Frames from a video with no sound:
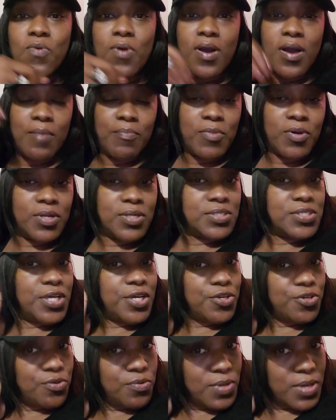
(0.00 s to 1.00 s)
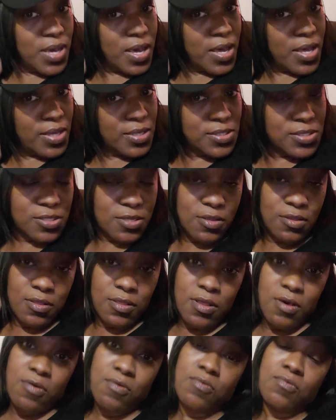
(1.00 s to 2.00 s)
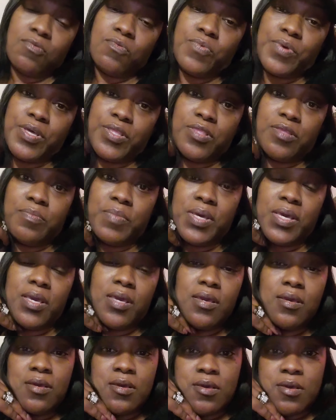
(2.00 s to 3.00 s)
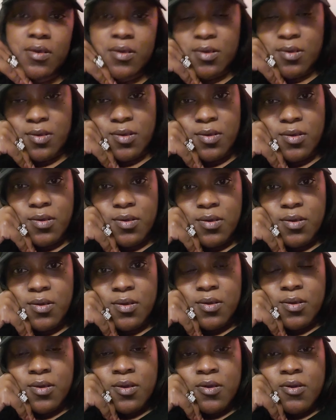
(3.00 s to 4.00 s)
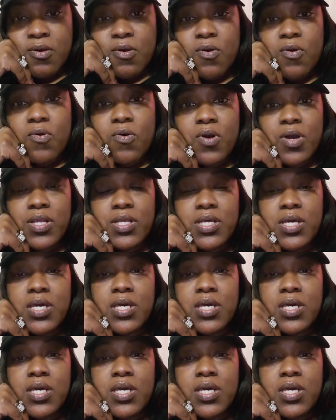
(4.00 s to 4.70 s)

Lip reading: I'm going to take you guys along with me on